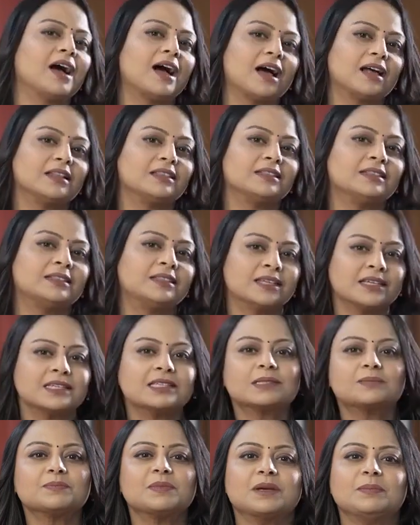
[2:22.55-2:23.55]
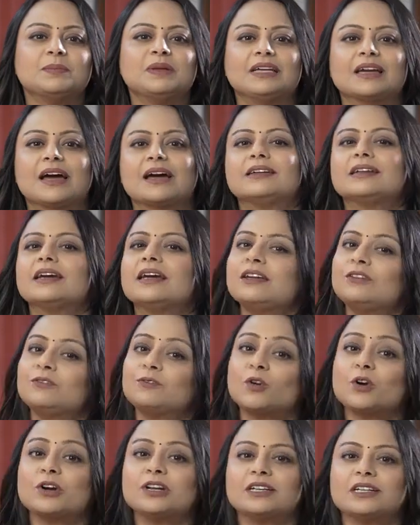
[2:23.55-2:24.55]
and this may be an
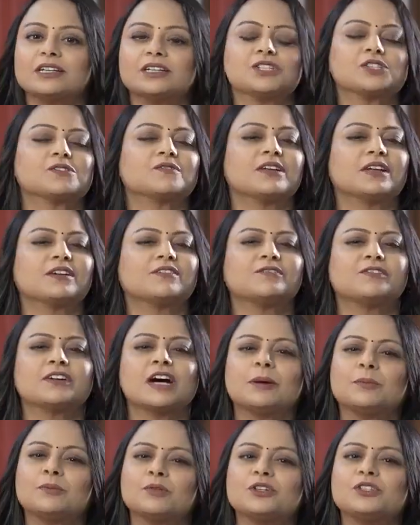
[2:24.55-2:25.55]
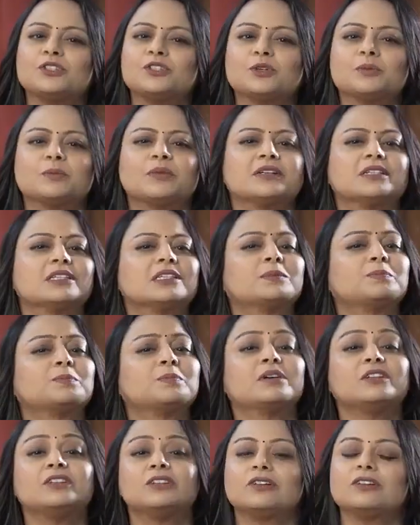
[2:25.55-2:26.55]
advantage when a fibroid tumor is
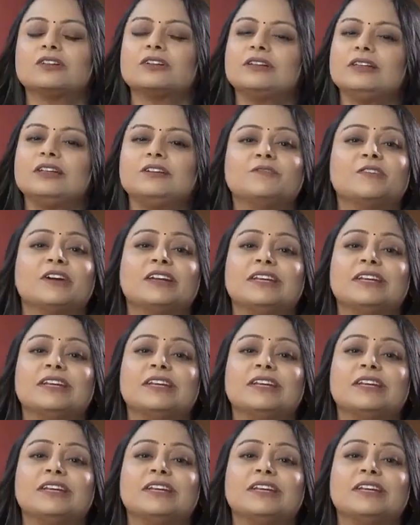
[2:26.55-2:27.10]
particularly